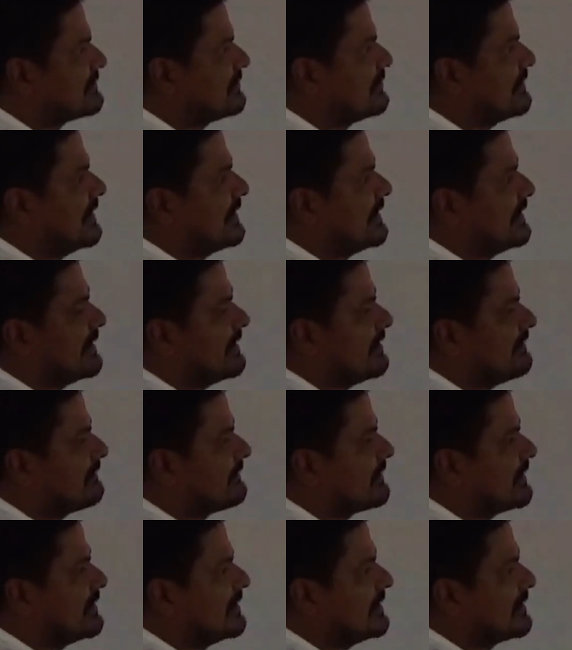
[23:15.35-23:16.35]
So area
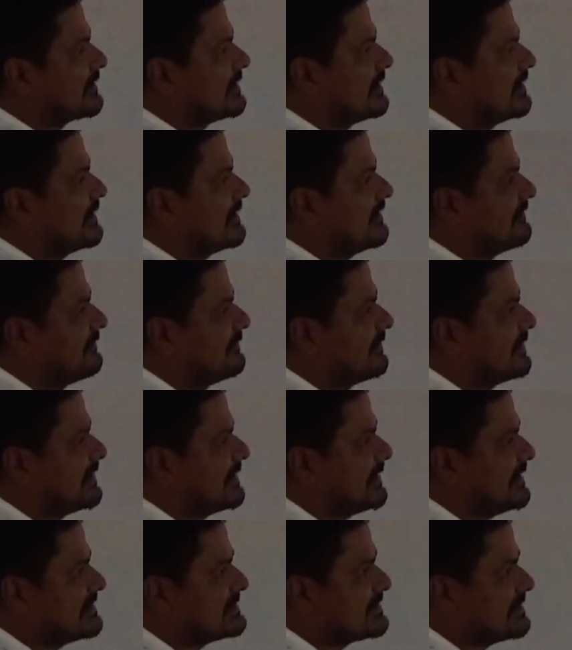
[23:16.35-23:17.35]
of conductor, if
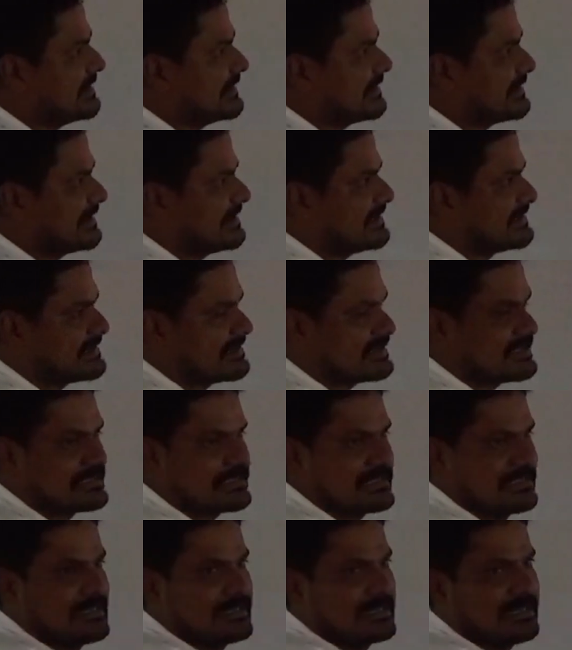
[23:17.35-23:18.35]
it is
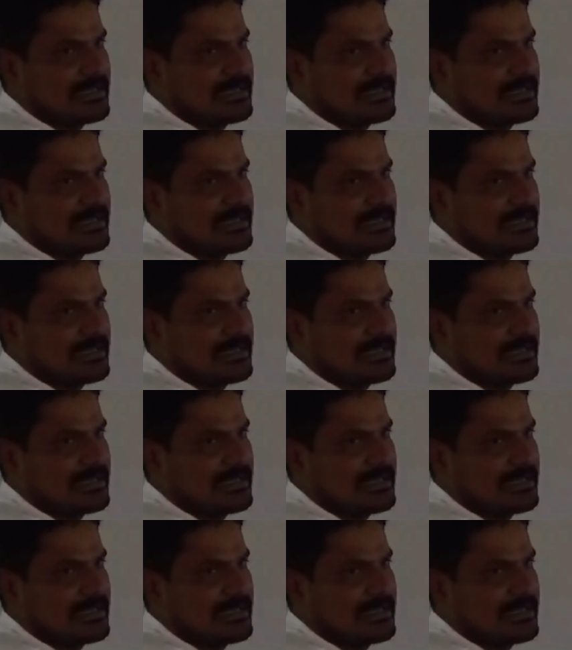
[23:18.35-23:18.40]
increases,